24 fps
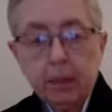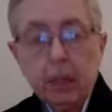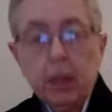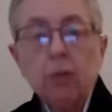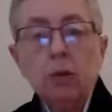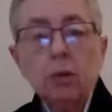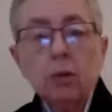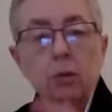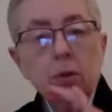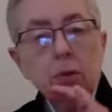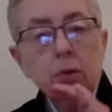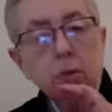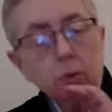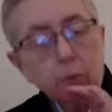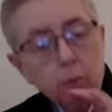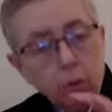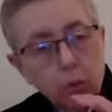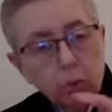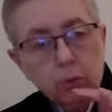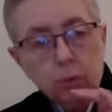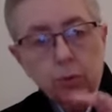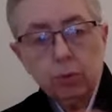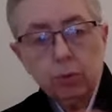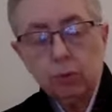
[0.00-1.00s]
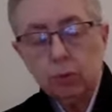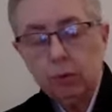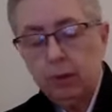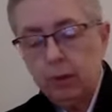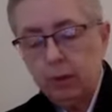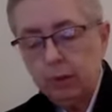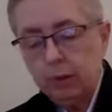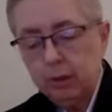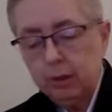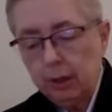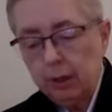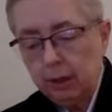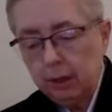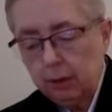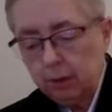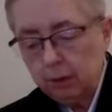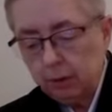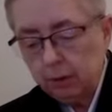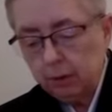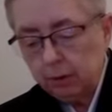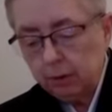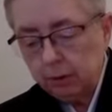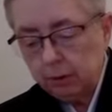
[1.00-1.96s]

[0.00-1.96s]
This is neutral in a sense.